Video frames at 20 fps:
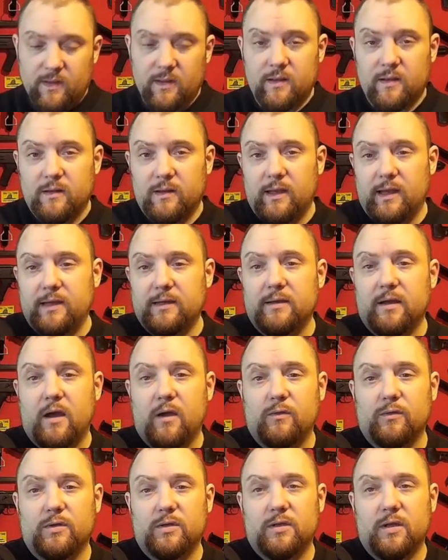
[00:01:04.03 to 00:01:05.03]
These
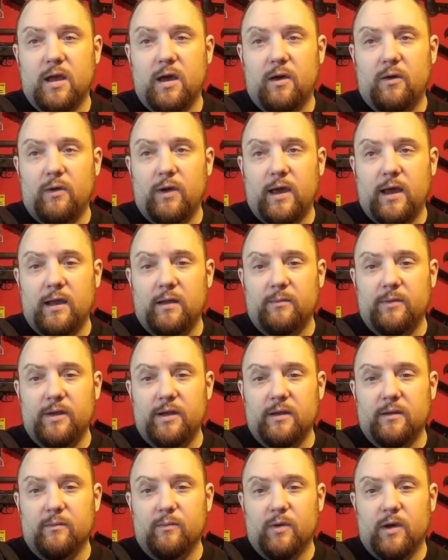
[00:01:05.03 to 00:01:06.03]
old style
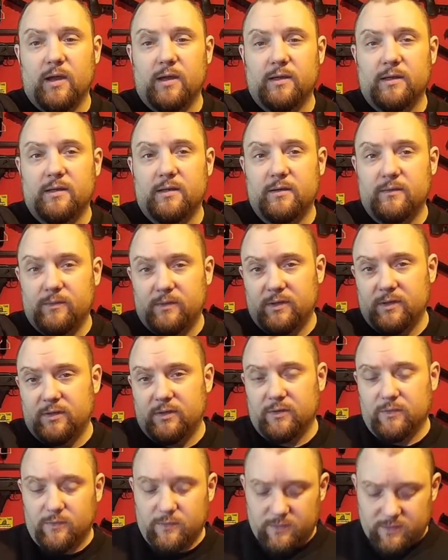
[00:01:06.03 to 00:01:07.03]
aluminium ones, which are
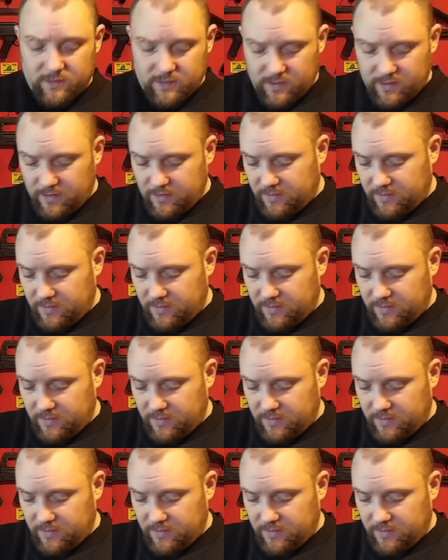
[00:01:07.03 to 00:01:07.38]
shorter.